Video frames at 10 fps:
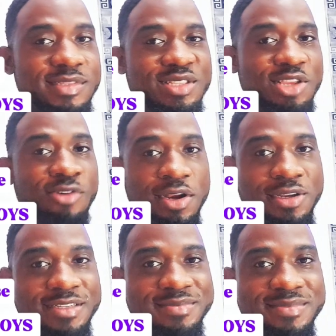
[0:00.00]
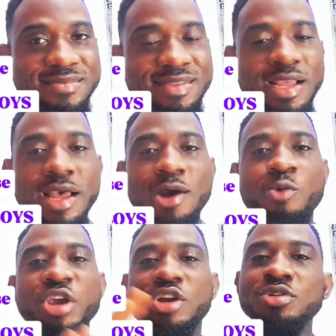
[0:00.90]
the run-on.
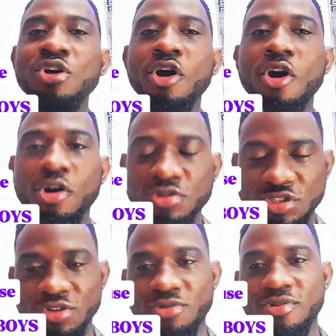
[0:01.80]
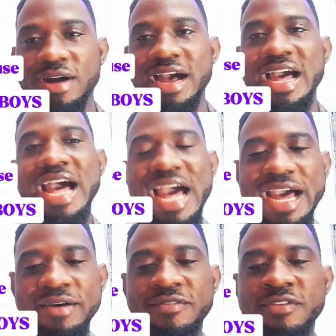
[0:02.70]
We could also
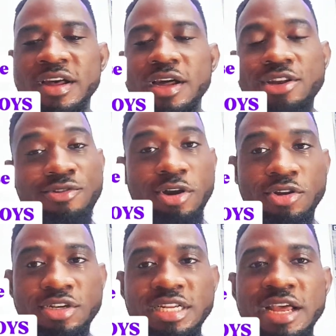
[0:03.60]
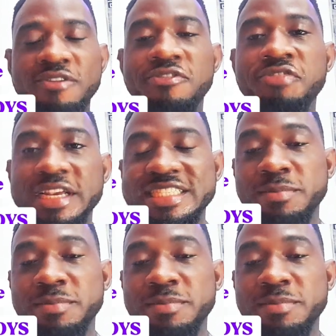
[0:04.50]
have the run-on fixed